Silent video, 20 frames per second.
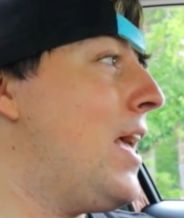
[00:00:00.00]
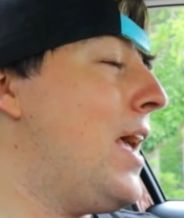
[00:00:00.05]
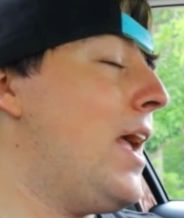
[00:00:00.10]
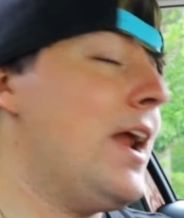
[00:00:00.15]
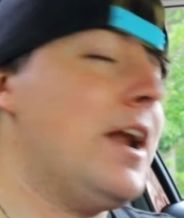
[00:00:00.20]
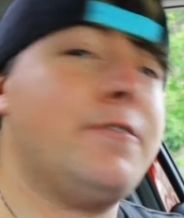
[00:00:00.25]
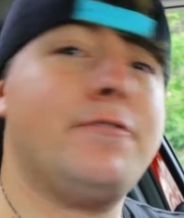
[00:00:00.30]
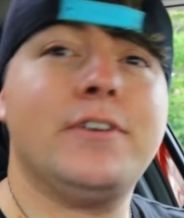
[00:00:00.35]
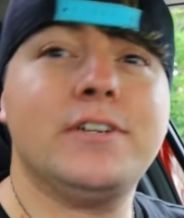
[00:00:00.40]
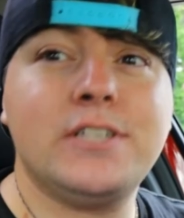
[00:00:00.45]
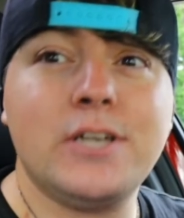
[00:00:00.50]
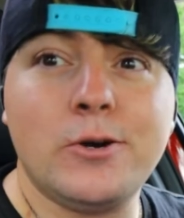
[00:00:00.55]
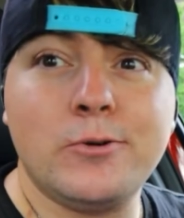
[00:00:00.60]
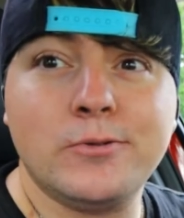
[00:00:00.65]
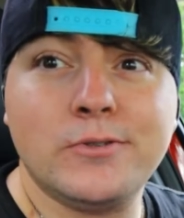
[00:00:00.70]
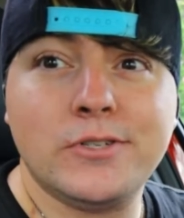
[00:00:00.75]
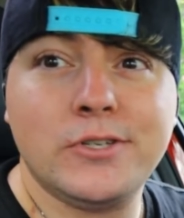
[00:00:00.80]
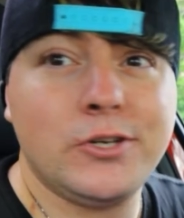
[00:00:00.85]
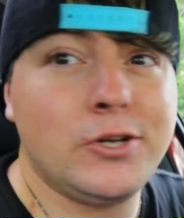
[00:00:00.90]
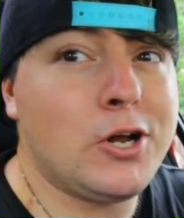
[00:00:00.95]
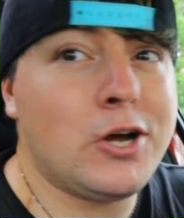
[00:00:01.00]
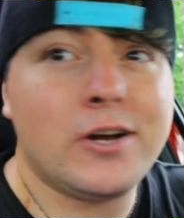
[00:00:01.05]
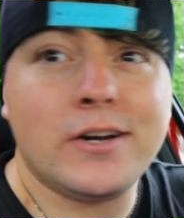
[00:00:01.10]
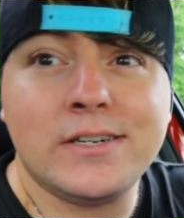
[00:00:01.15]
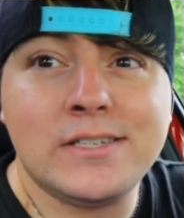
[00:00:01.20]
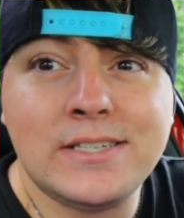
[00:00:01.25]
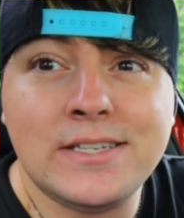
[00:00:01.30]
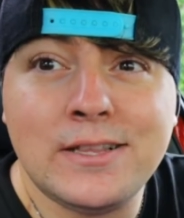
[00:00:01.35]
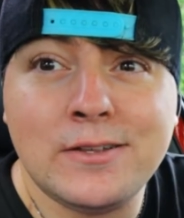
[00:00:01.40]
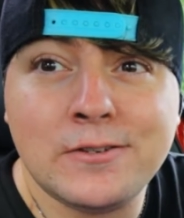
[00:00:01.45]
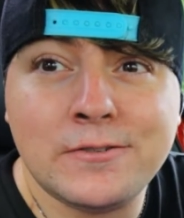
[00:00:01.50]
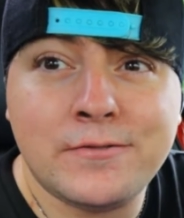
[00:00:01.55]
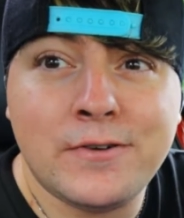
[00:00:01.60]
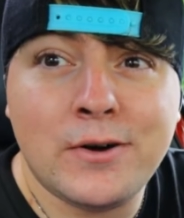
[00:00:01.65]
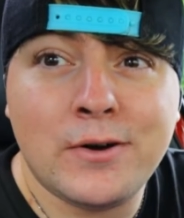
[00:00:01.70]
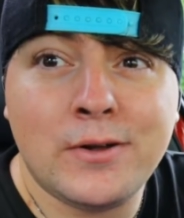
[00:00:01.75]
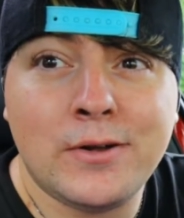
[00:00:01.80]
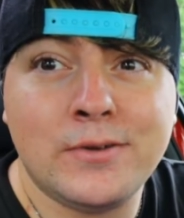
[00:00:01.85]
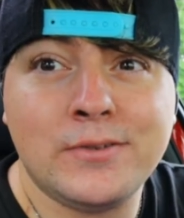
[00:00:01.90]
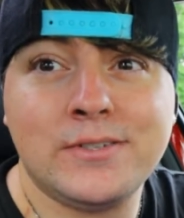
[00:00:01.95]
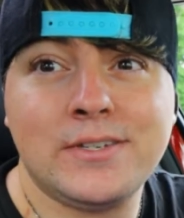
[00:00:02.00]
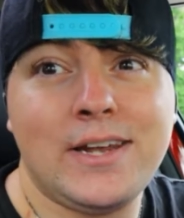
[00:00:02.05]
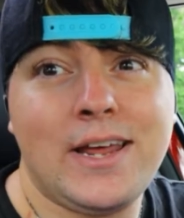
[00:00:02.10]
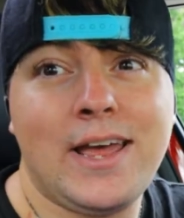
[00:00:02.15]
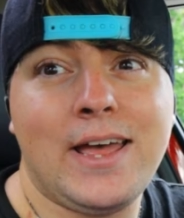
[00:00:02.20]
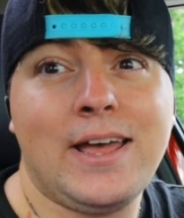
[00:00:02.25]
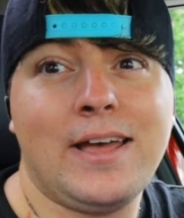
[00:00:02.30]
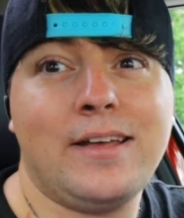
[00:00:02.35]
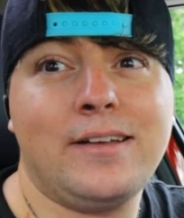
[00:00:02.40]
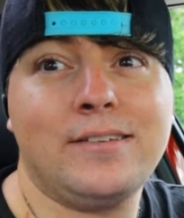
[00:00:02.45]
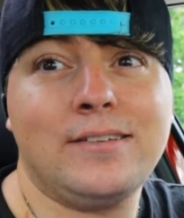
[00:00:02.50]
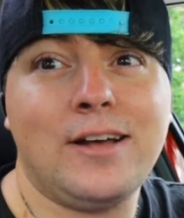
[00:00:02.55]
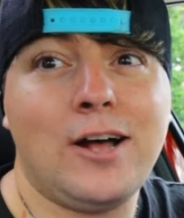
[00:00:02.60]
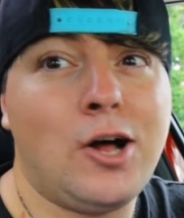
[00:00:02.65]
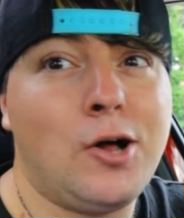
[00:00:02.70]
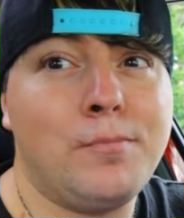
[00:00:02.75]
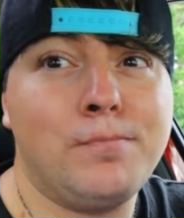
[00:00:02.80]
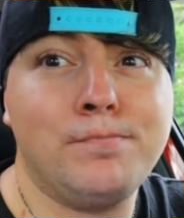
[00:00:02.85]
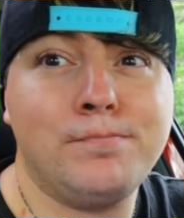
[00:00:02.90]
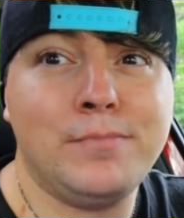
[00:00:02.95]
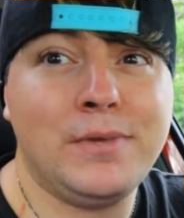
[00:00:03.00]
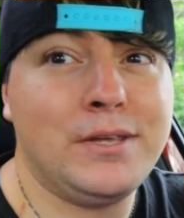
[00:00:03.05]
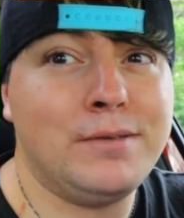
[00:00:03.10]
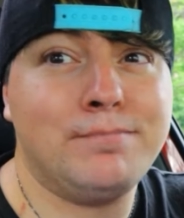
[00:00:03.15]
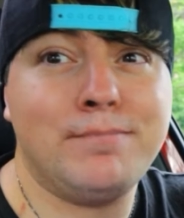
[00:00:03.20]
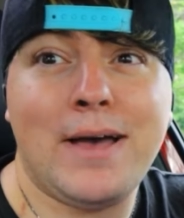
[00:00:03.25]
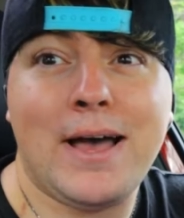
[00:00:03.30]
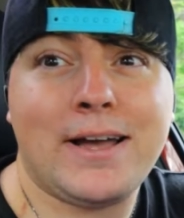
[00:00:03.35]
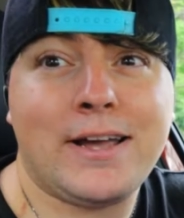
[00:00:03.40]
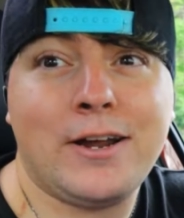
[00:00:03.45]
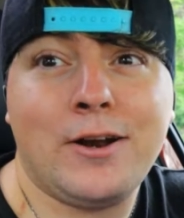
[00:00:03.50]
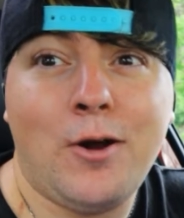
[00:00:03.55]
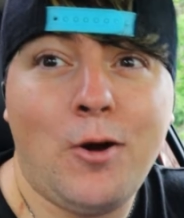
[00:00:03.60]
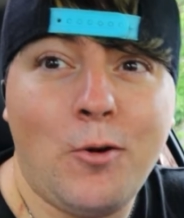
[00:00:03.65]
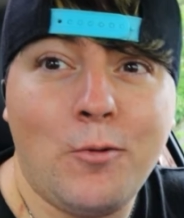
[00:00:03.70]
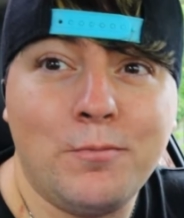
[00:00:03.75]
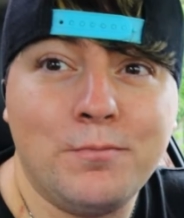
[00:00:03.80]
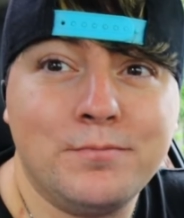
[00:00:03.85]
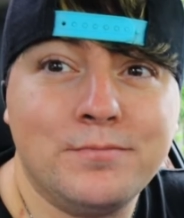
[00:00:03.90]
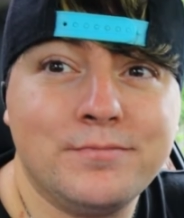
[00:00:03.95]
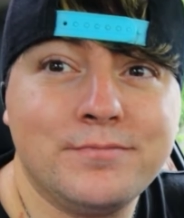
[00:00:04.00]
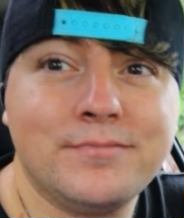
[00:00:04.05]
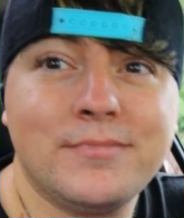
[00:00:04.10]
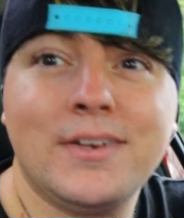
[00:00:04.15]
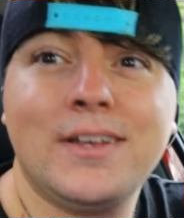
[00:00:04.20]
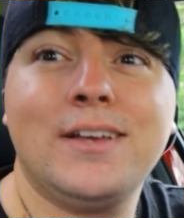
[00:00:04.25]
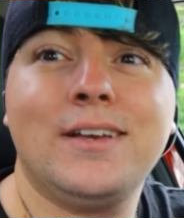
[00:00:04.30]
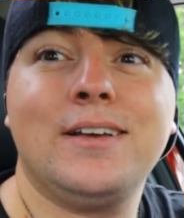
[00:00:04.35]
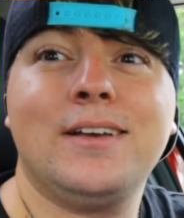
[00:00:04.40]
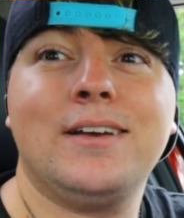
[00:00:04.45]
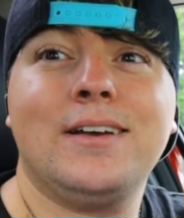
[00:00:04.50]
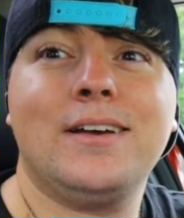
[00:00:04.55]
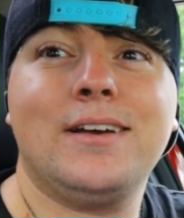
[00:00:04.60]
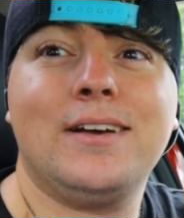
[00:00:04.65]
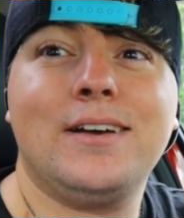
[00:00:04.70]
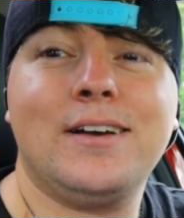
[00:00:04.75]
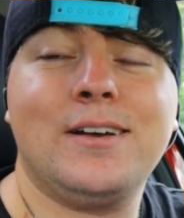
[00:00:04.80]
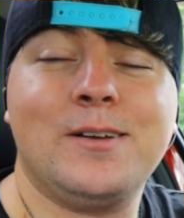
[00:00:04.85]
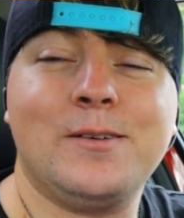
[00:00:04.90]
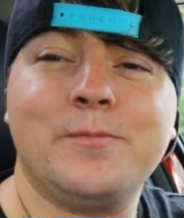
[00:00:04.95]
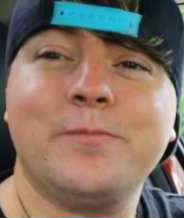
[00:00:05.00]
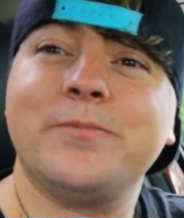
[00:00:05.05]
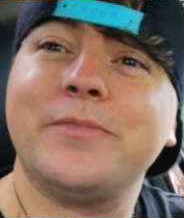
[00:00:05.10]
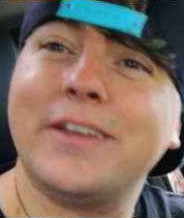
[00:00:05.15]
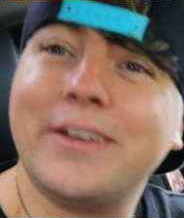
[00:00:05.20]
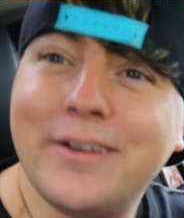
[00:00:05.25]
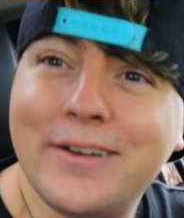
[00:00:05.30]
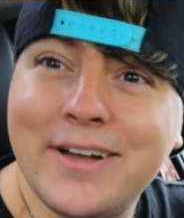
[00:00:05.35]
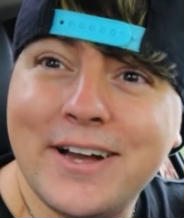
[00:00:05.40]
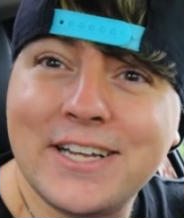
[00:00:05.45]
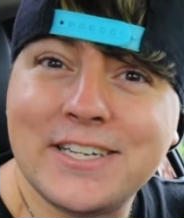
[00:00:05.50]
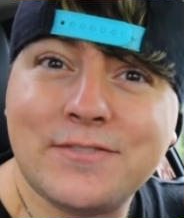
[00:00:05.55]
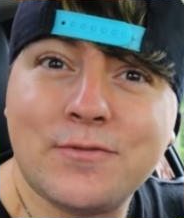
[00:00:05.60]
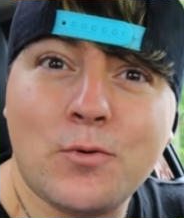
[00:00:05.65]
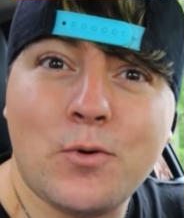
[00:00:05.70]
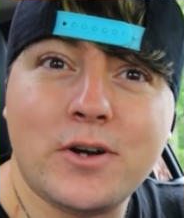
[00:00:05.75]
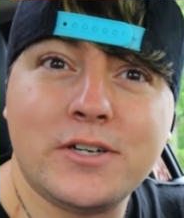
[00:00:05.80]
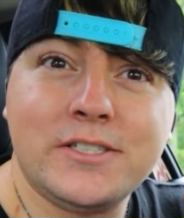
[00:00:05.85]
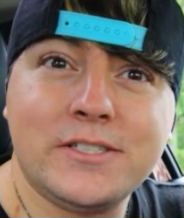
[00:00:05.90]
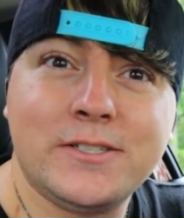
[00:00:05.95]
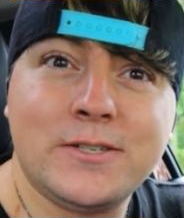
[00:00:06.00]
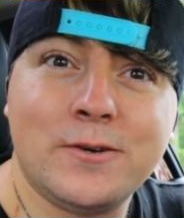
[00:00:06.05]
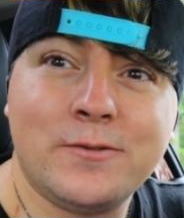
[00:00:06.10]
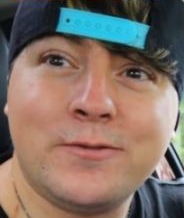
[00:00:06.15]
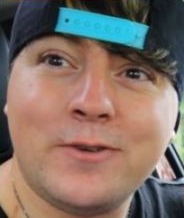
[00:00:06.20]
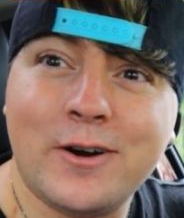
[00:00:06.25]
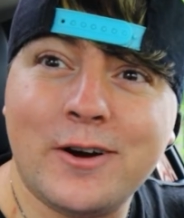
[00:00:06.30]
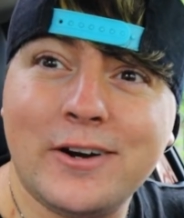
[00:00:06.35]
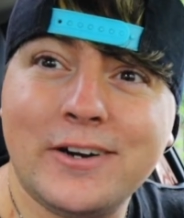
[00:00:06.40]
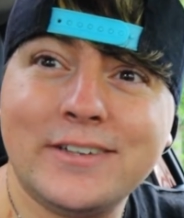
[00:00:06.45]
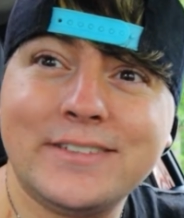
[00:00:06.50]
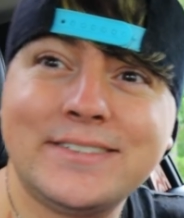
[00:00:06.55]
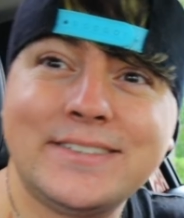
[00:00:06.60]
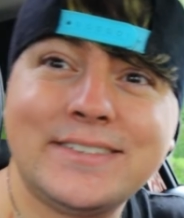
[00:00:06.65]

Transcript: And if I don't, you're not going to see those photos, and I'll be back at home. Thank you guys for watching so far.